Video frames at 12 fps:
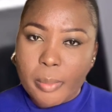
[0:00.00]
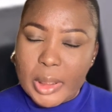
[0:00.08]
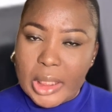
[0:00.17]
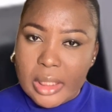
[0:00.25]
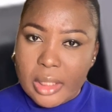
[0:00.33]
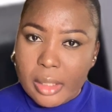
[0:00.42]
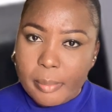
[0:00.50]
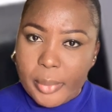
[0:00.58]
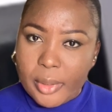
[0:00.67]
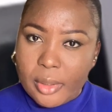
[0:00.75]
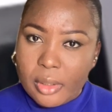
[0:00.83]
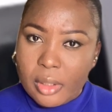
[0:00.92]
at
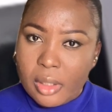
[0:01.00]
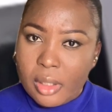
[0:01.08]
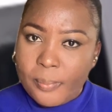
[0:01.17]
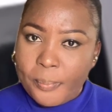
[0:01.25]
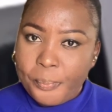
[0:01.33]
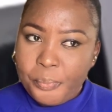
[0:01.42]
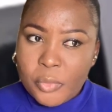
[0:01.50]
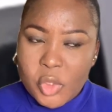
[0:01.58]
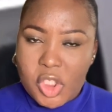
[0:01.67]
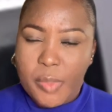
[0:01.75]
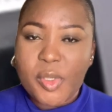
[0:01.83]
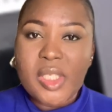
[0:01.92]
just 6
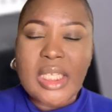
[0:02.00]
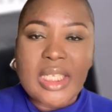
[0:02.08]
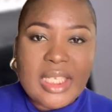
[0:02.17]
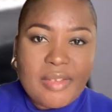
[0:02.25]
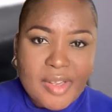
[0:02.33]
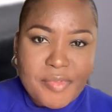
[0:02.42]
years old,